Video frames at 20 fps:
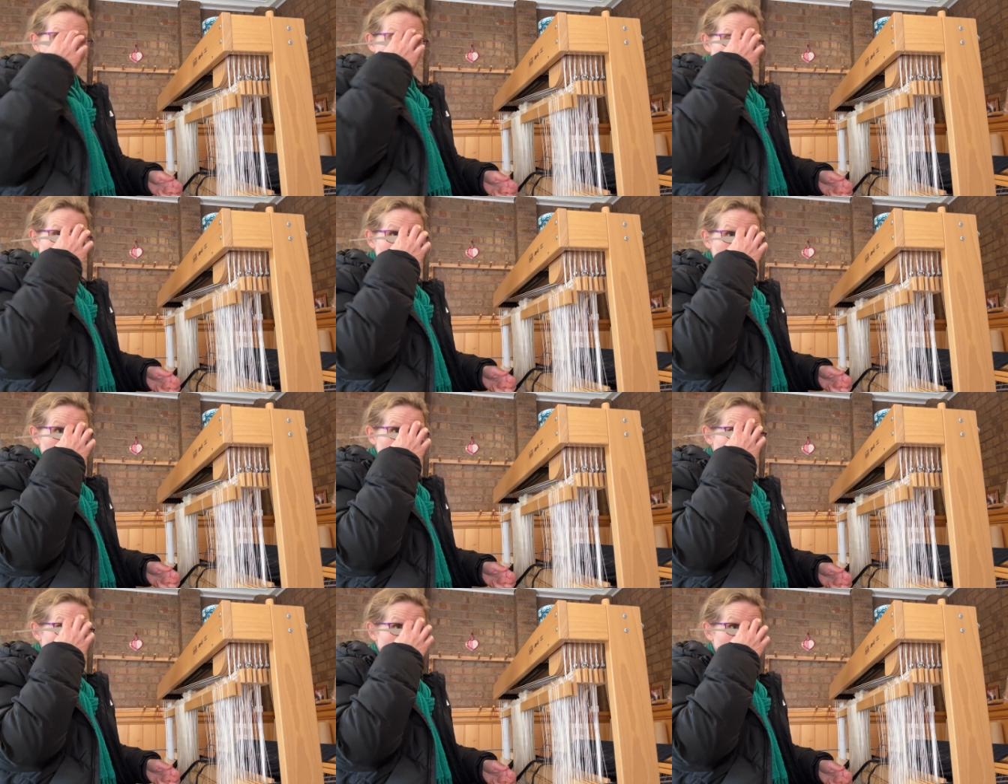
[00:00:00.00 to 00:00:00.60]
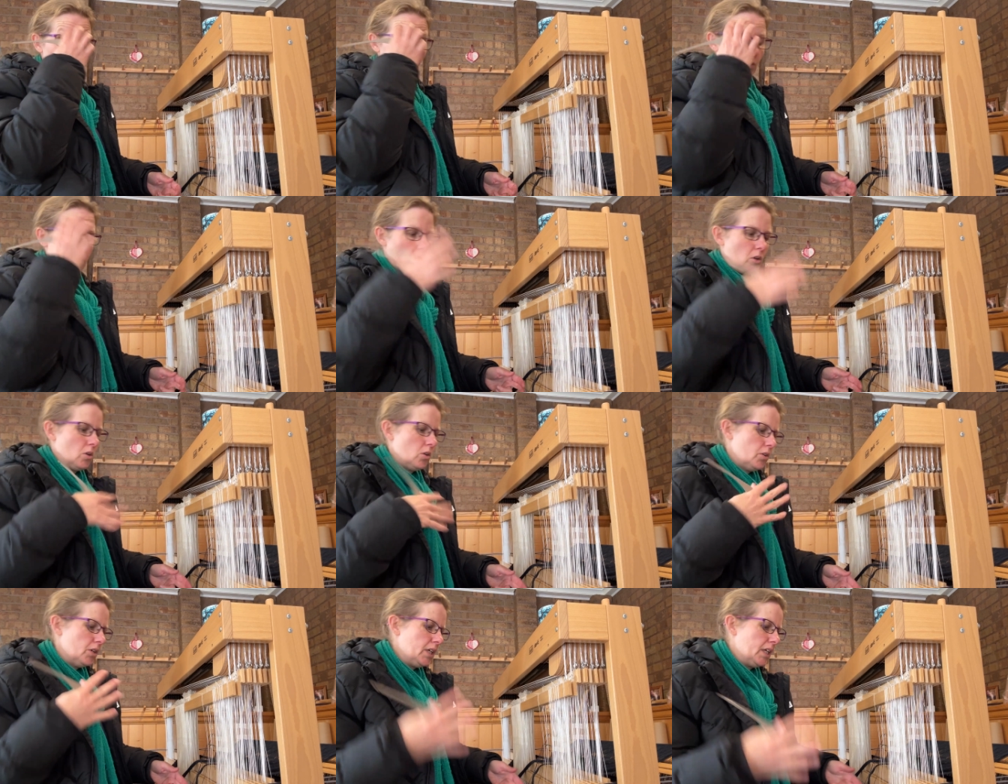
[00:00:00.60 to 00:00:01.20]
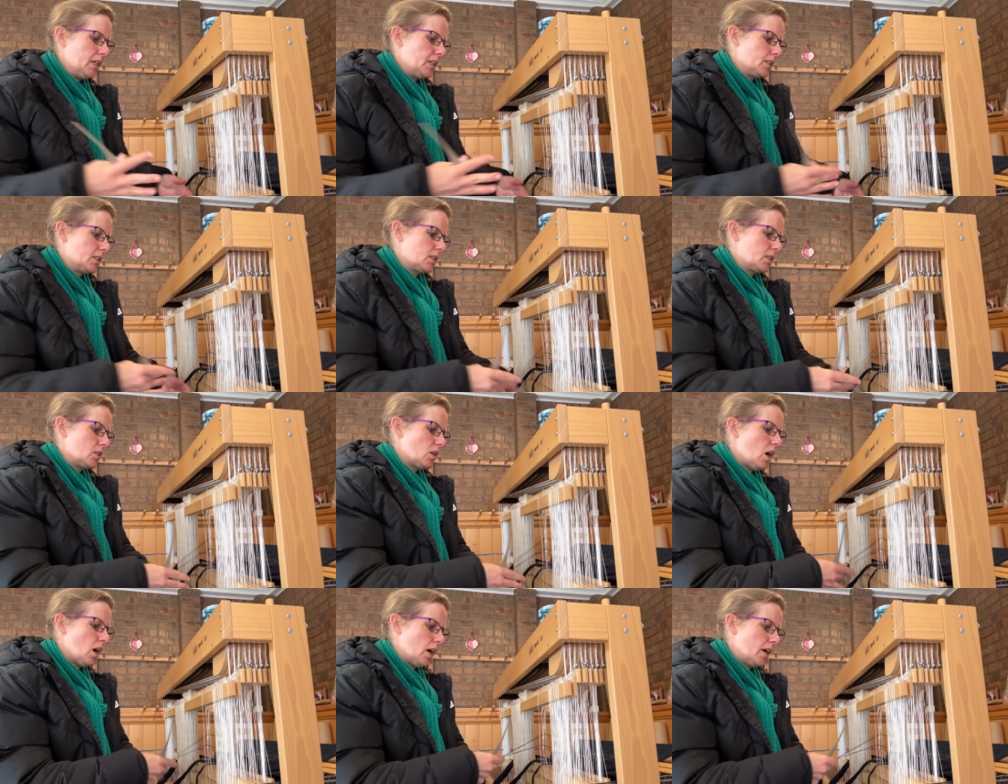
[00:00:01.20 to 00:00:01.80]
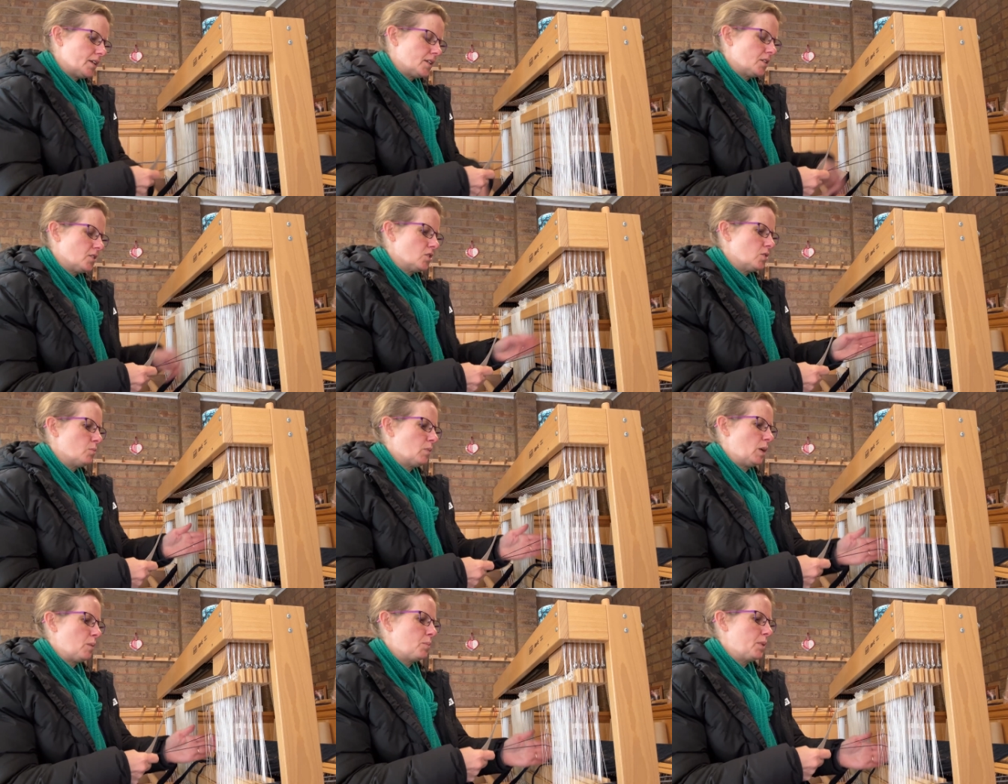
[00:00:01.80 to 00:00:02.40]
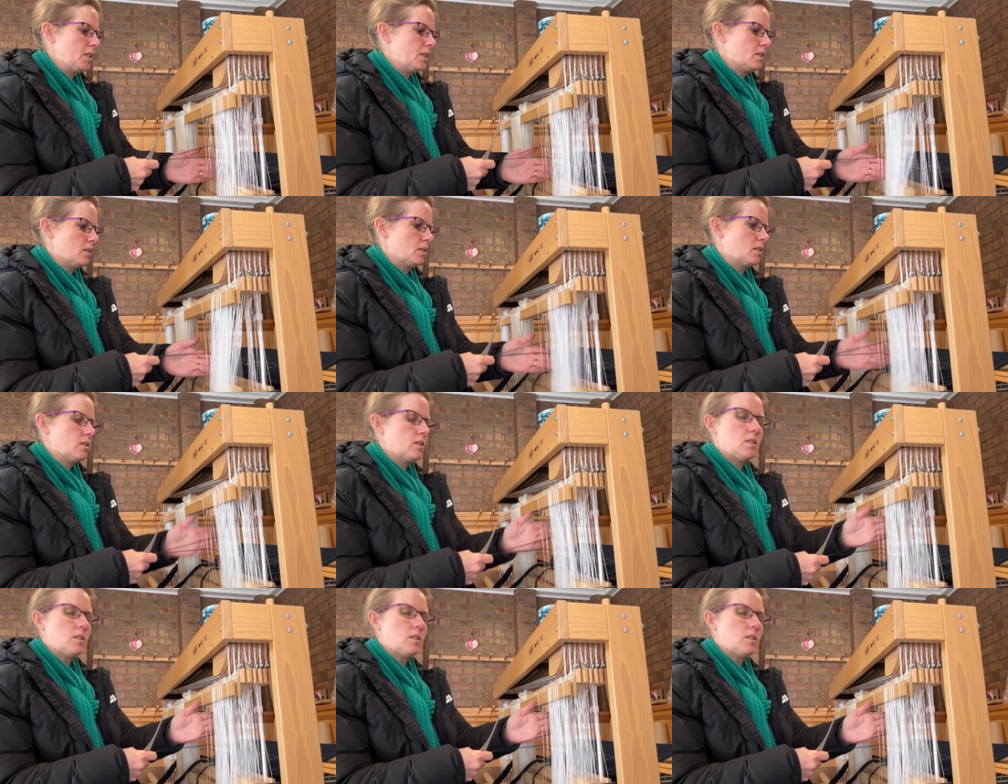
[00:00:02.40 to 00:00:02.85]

YouTube, although it's tied into my business,